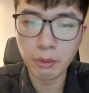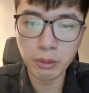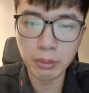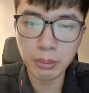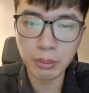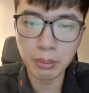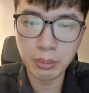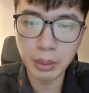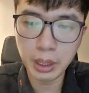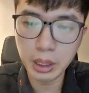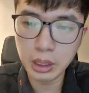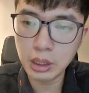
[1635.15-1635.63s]

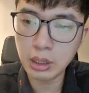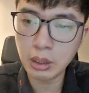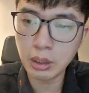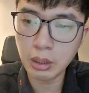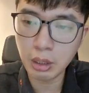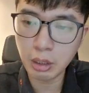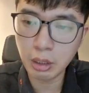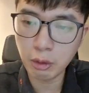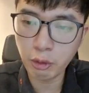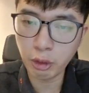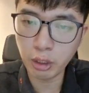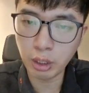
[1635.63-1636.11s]
means
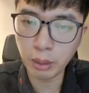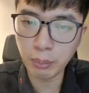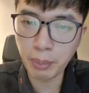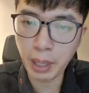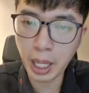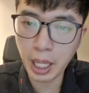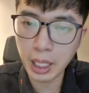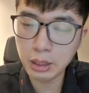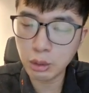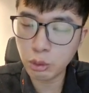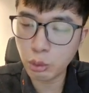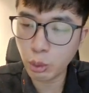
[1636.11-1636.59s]
for the
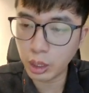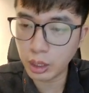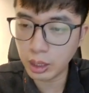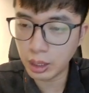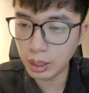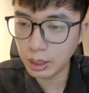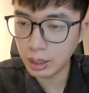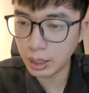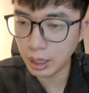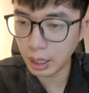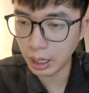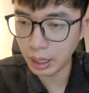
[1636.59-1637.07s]
past
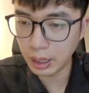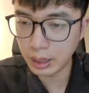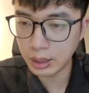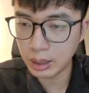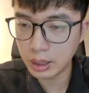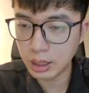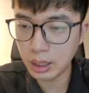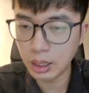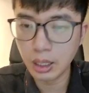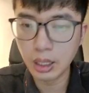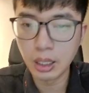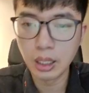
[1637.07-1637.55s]
20 days,